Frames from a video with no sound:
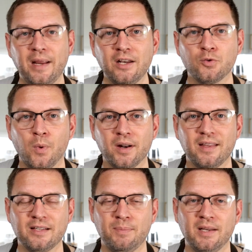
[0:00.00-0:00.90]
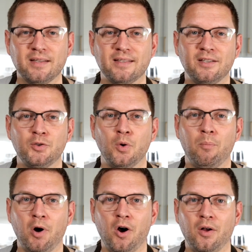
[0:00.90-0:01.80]
each one of these pieces into a
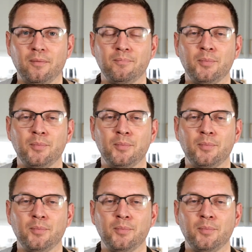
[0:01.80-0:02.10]
ball,